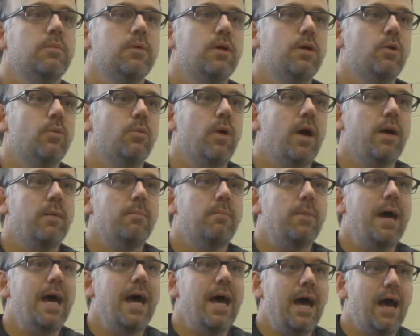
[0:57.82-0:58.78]
in the right
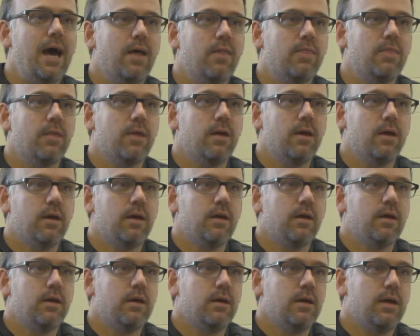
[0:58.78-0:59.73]
path,
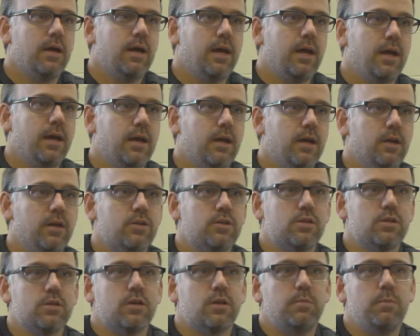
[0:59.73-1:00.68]
and
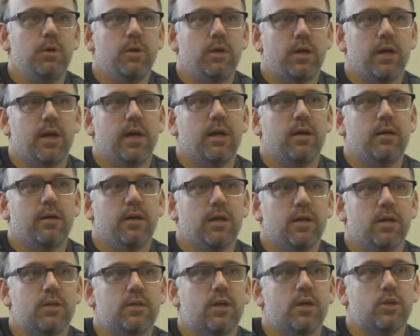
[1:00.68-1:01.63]
to communicate and
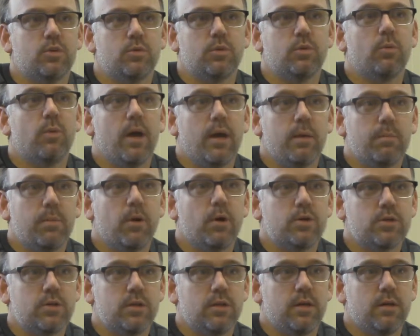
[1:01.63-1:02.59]
get in touch with the right
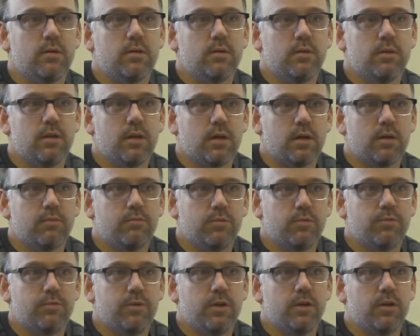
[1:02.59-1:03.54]
person that can
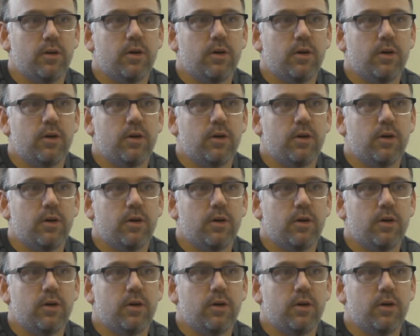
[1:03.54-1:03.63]
fulfill their